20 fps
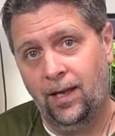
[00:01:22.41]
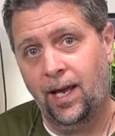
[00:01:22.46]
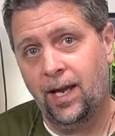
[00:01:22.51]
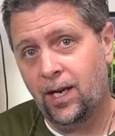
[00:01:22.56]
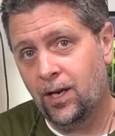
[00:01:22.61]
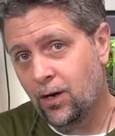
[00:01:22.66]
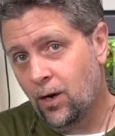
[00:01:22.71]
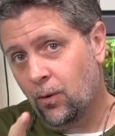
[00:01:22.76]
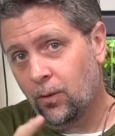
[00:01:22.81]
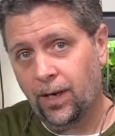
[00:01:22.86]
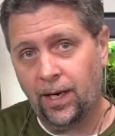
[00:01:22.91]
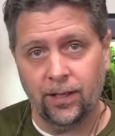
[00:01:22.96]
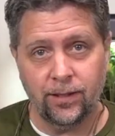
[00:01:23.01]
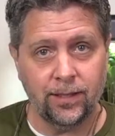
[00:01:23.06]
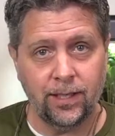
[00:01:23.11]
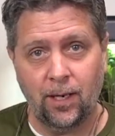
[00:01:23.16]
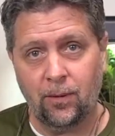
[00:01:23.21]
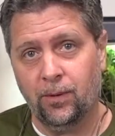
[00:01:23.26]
And you know what else I